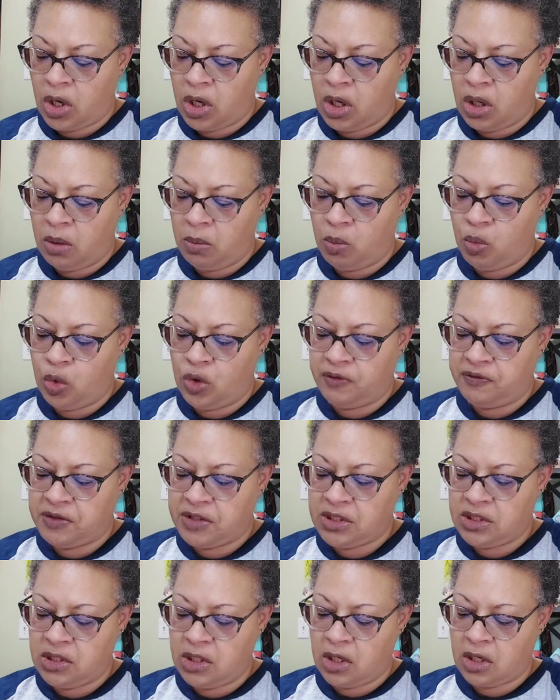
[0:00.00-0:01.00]
um, with
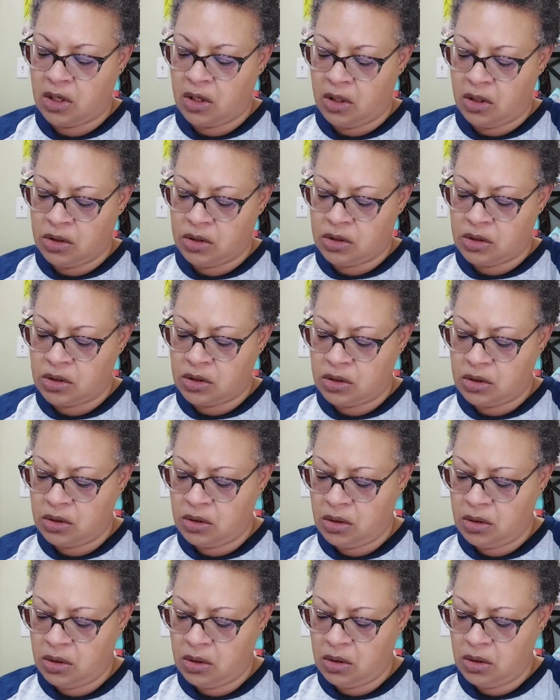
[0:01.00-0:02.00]
stickers,
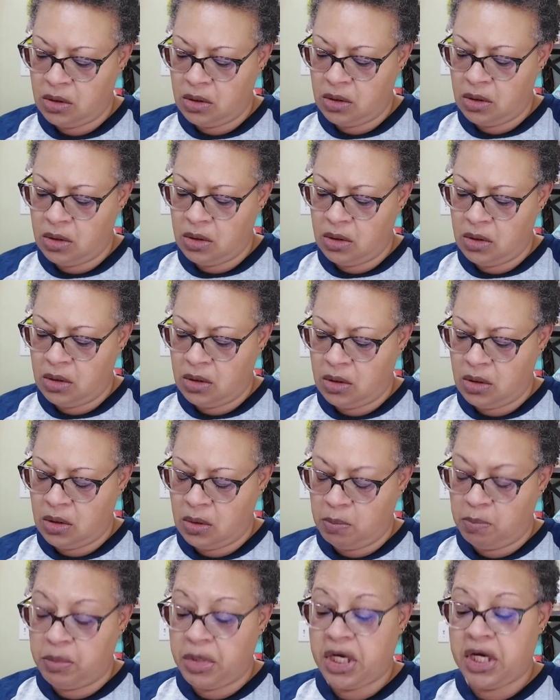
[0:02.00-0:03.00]

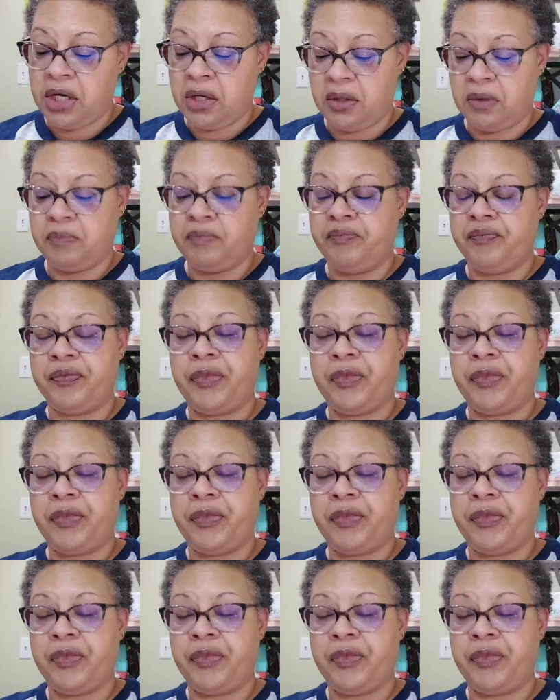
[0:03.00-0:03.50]
but